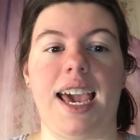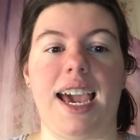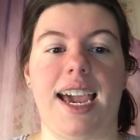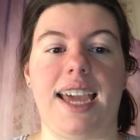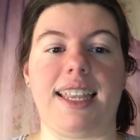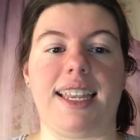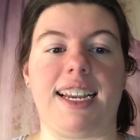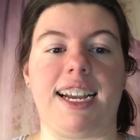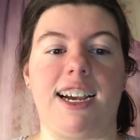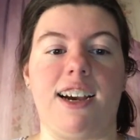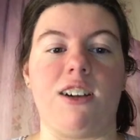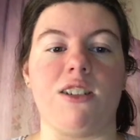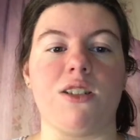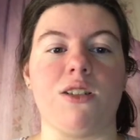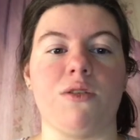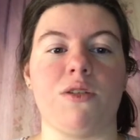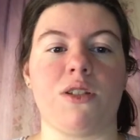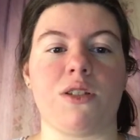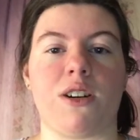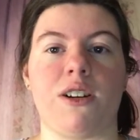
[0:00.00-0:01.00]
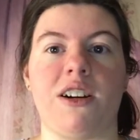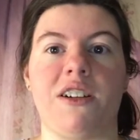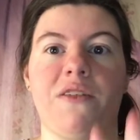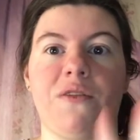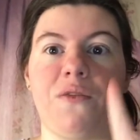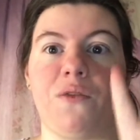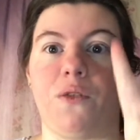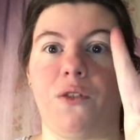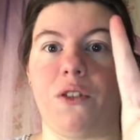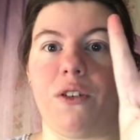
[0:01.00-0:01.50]
And then I also
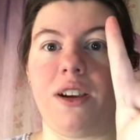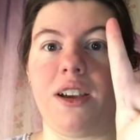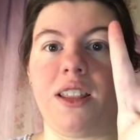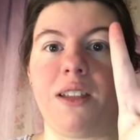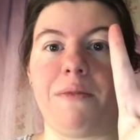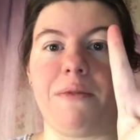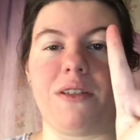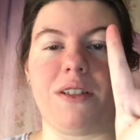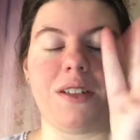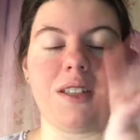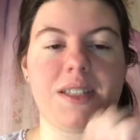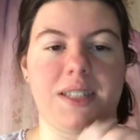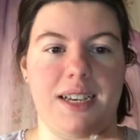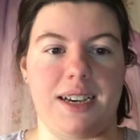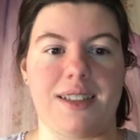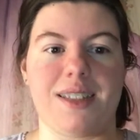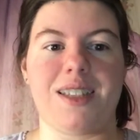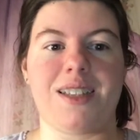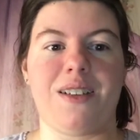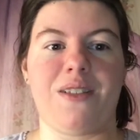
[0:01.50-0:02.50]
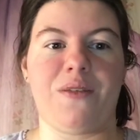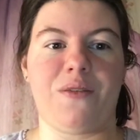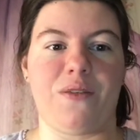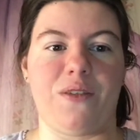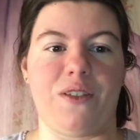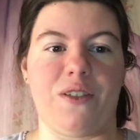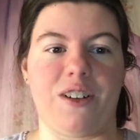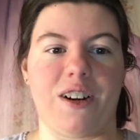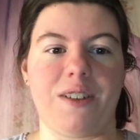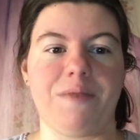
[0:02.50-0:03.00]
started four other books, yes,
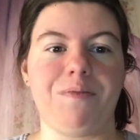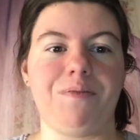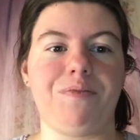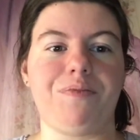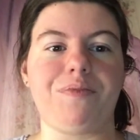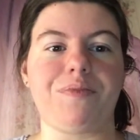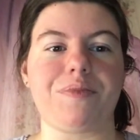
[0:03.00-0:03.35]
four.